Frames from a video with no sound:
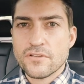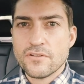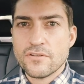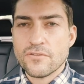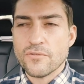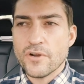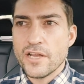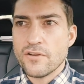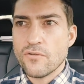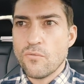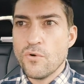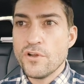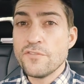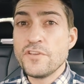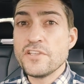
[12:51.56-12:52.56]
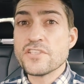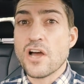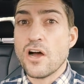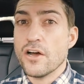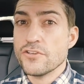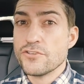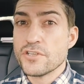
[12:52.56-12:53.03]
Right? What if he's a
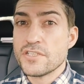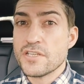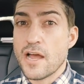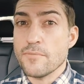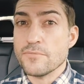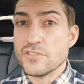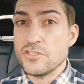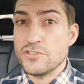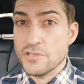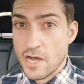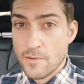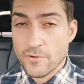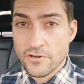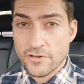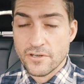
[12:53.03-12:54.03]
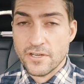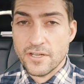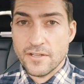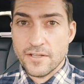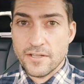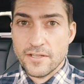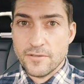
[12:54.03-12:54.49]
100 times dumber
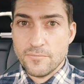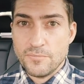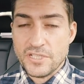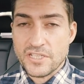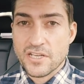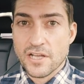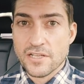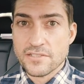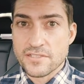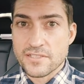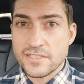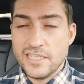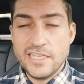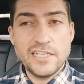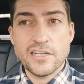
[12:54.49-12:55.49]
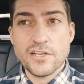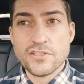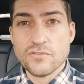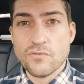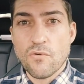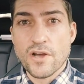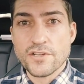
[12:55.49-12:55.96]
because he
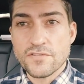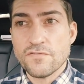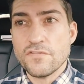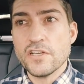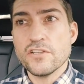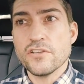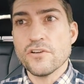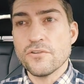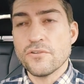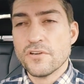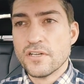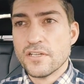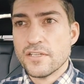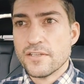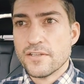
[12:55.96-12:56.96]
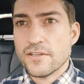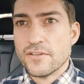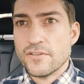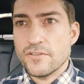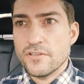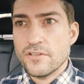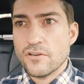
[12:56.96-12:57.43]
doesn't watch video
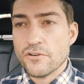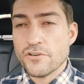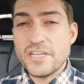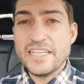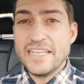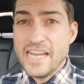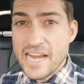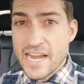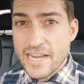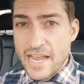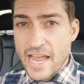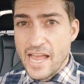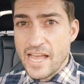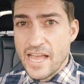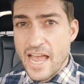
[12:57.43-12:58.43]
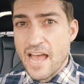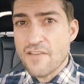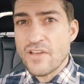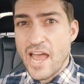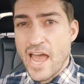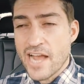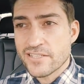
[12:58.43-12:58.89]
or he can't have
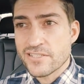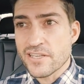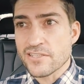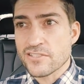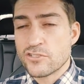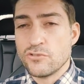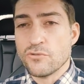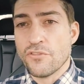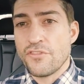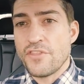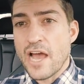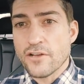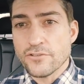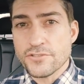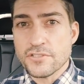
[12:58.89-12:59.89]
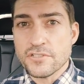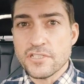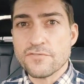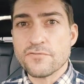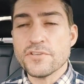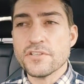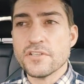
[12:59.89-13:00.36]
access to a thousand
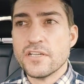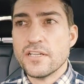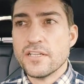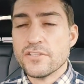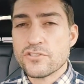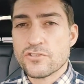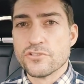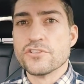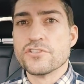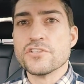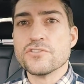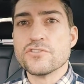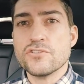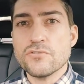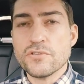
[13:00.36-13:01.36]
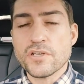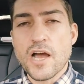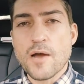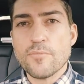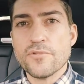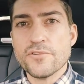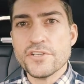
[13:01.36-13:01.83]
different surgeons doing
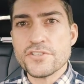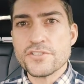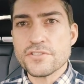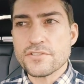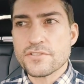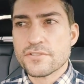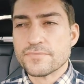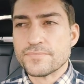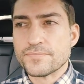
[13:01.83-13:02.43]
operations?